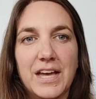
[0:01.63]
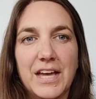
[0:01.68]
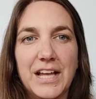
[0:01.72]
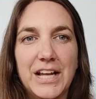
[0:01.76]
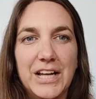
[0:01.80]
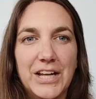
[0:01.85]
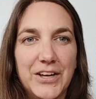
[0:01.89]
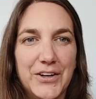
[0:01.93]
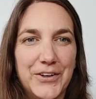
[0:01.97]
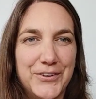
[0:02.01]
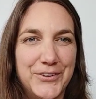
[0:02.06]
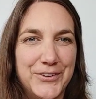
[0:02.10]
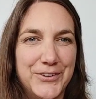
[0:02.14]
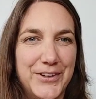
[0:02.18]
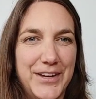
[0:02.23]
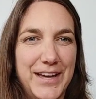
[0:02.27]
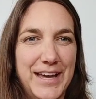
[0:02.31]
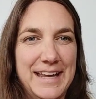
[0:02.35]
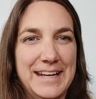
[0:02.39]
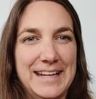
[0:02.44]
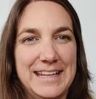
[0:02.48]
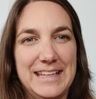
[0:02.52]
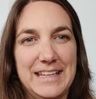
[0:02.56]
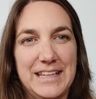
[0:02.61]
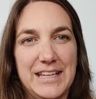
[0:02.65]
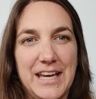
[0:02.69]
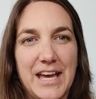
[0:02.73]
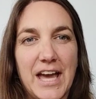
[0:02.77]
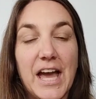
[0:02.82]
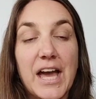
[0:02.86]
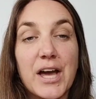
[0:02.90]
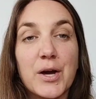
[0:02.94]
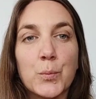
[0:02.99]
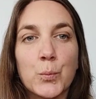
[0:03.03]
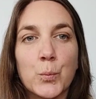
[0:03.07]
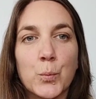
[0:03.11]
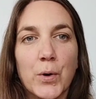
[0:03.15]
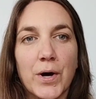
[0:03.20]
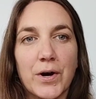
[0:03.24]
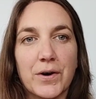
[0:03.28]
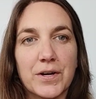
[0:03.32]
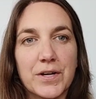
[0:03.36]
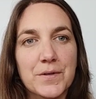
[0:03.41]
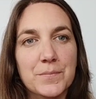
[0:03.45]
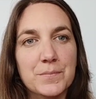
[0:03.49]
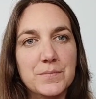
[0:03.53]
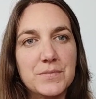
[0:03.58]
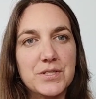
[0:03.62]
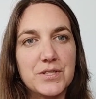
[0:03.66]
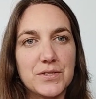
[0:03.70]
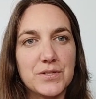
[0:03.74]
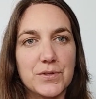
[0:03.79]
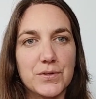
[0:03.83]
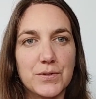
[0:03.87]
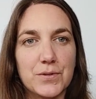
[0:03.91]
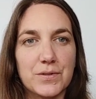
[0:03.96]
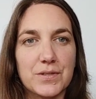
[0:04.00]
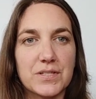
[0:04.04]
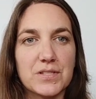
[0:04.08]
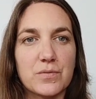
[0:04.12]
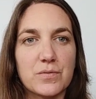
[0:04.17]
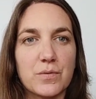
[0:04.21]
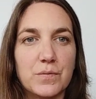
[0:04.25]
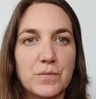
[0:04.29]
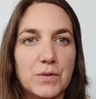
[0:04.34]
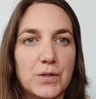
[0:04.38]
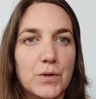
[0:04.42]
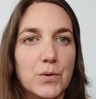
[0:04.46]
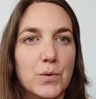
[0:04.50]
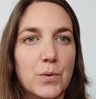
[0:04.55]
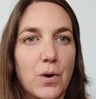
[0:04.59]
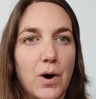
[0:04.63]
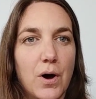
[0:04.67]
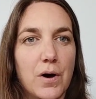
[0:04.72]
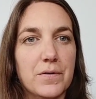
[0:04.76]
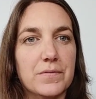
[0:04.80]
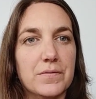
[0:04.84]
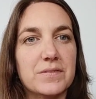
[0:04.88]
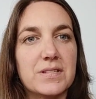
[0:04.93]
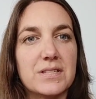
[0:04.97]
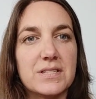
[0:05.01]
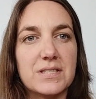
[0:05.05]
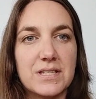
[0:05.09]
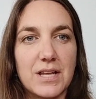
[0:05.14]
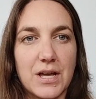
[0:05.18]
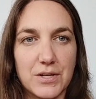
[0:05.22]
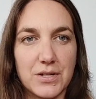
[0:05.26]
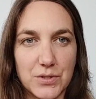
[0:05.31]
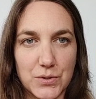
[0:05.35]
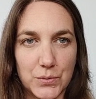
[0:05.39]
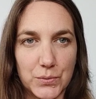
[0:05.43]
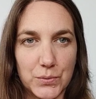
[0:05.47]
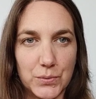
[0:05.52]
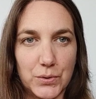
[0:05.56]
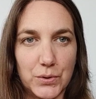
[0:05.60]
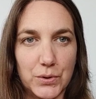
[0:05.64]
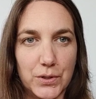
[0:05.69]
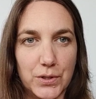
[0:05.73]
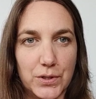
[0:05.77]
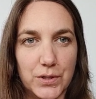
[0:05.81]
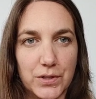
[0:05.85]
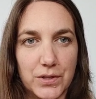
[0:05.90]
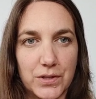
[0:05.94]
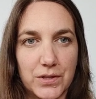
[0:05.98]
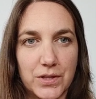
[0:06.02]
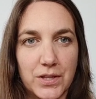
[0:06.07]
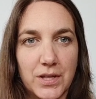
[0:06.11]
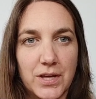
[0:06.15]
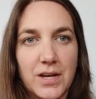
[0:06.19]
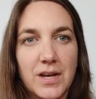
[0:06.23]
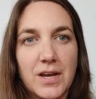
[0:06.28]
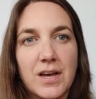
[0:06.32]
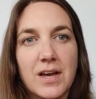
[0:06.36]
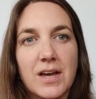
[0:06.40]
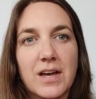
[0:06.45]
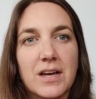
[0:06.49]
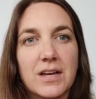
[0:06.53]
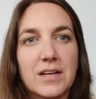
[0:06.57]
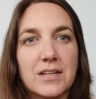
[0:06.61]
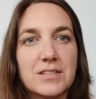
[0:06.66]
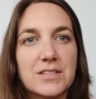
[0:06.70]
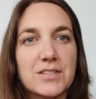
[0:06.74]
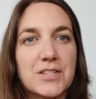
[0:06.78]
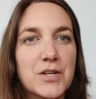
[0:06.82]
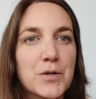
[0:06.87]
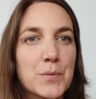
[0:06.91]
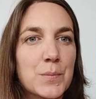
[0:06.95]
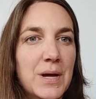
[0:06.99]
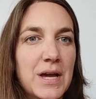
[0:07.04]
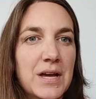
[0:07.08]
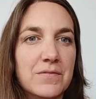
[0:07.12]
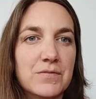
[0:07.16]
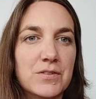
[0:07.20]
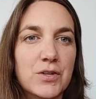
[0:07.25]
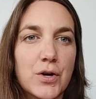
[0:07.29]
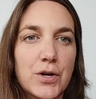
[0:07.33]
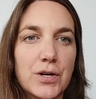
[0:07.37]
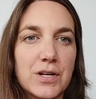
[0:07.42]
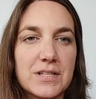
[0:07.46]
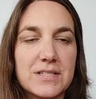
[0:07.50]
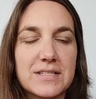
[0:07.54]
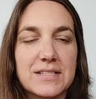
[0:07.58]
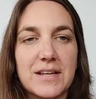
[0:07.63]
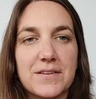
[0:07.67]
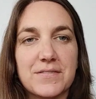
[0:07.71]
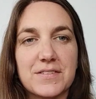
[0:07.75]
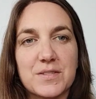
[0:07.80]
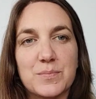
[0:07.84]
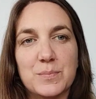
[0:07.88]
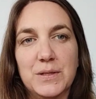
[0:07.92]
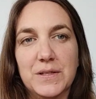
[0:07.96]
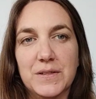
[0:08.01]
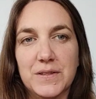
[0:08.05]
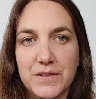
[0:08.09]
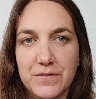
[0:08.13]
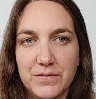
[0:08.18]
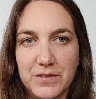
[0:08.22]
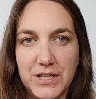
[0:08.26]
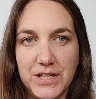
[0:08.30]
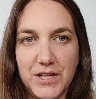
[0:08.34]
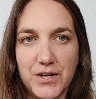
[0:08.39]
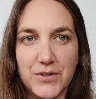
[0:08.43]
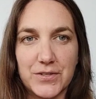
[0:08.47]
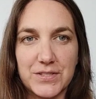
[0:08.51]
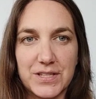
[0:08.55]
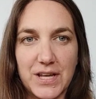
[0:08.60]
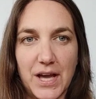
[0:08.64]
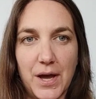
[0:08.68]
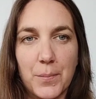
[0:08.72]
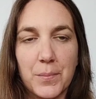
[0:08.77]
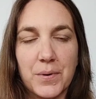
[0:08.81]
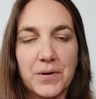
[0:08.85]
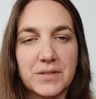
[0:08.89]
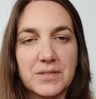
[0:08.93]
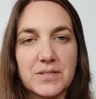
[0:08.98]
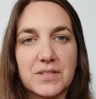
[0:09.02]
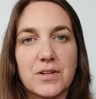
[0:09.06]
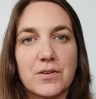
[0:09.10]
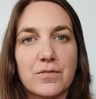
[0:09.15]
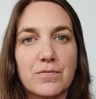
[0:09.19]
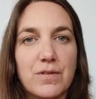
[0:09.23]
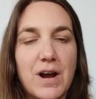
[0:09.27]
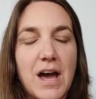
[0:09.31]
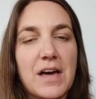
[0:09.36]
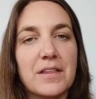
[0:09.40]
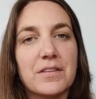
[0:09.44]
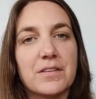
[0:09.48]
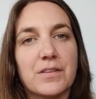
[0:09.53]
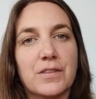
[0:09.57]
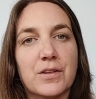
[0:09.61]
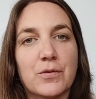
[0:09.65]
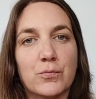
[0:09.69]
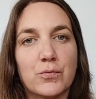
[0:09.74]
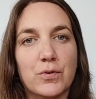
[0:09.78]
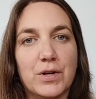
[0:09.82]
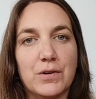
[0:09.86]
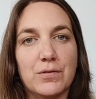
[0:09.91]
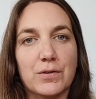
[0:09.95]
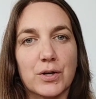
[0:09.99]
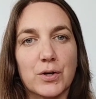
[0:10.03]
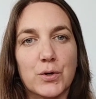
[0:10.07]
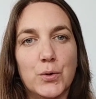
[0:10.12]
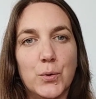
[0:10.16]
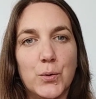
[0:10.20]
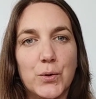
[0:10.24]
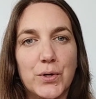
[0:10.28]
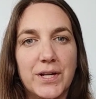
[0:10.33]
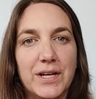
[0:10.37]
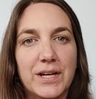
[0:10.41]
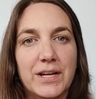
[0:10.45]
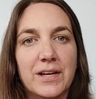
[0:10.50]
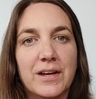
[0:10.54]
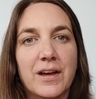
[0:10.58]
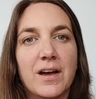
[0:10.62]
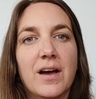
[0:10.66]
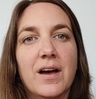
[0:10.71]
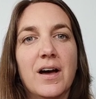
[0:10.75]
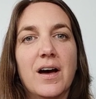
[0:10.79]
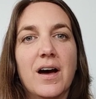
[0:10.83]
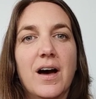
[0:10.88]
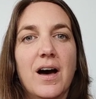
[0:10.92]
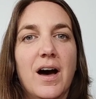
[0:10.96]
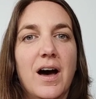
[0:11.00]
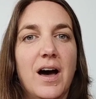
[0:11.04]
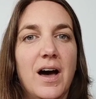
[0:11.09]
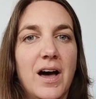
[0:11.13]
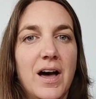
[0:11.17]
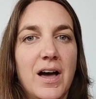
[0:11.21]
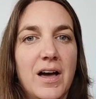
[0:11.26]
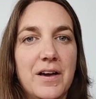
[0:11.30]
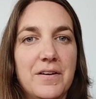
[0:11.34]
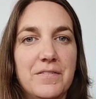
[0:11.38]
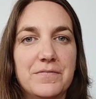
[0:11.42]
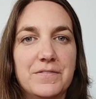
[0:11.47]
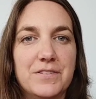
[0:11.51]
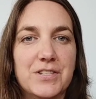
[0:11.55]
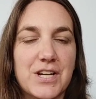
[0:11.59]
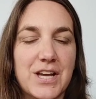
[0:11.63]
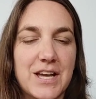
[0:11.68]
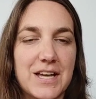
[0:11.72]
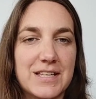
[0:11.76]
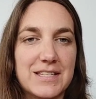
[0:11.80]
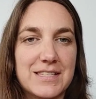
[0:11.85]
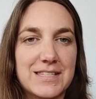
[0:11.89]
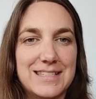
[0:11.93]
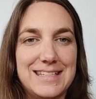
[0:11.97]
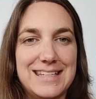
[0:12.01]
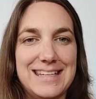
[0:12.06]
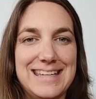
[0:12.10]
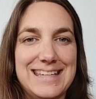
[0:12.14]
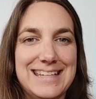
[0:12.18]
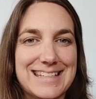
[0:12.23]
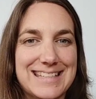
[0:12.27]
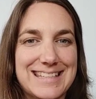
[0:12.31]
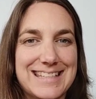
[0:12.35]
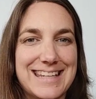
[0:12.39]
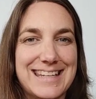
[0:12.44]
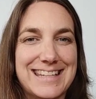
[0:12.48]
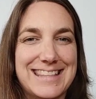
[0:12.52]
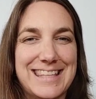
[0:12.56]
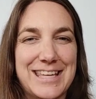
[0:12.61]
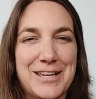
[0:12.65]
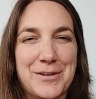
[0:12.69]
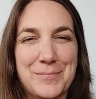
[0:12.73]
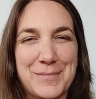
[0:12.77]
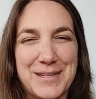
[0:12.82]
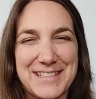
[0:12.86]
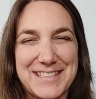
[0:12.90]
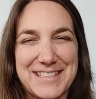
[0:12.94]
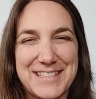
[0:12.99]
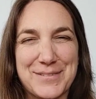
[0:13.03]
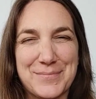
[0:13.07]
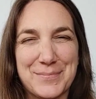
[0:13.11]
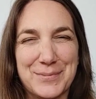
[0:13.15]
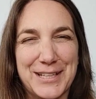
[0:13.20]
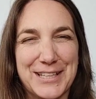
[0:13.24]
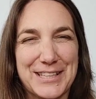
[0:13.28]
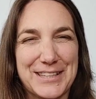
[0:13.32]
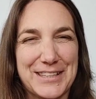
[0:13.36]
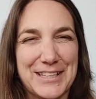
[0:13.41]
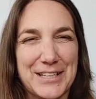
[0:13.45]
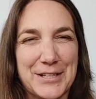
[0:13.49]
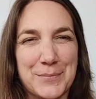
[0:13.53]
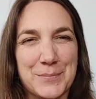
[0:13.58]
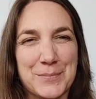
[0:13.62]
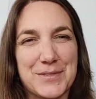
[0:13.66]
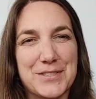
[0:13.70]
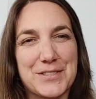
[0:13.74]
Hello, Anna here, and welcome to this review of Subtle Earth. So you may have noticed I've split the videos up, and so rather than re-recording, I've just edited them and split them.